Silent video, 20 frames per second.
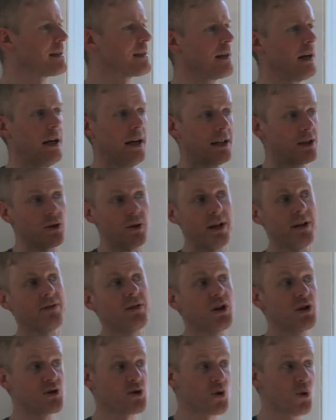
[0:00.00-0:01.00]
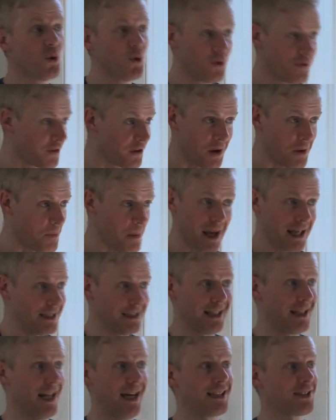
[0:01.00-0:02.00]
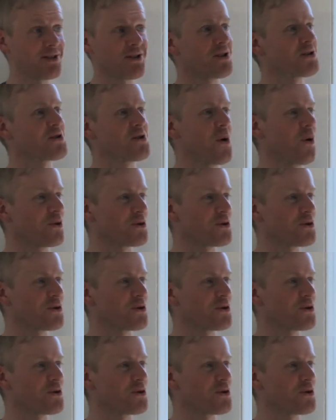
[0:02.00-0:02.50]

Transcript: is going to have control over their mind, and that's just